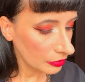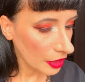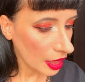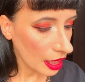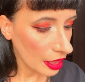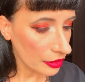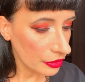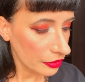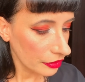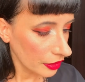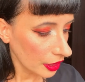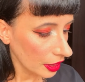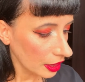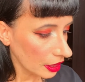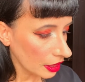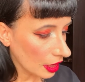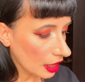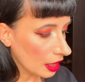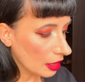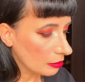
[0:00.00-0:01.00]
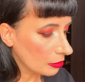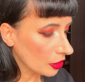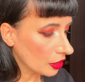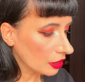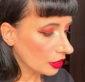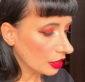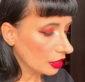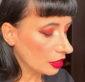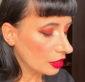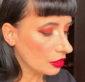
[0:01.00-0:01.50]
I think I'm
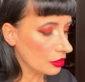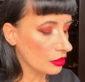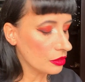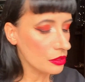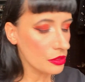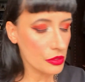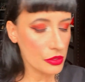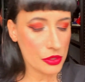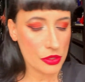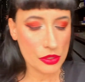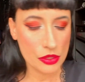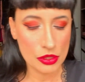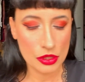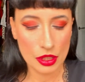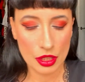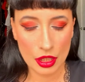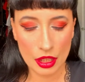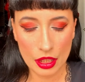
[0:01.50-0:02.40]
gonna use